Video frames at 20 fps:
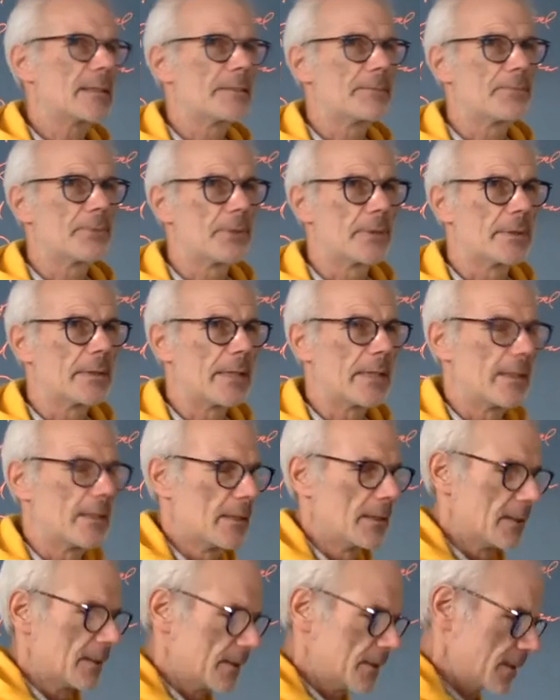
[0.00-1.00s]
to, protect,
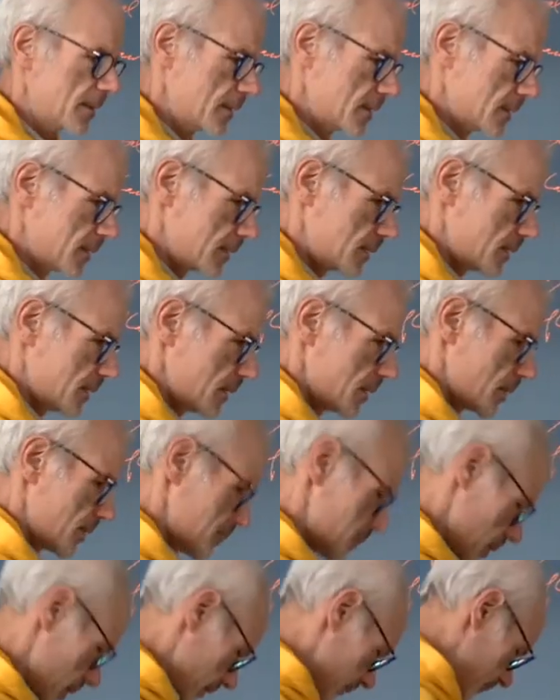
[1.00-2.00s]
uh, to, to
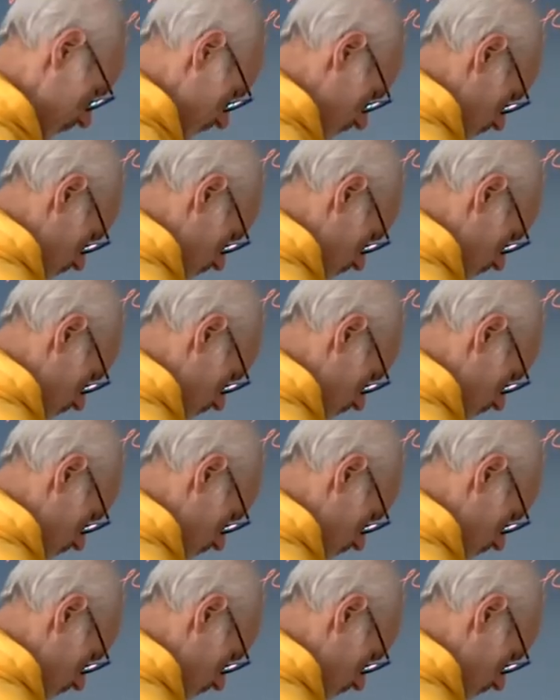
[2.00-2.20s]
observe.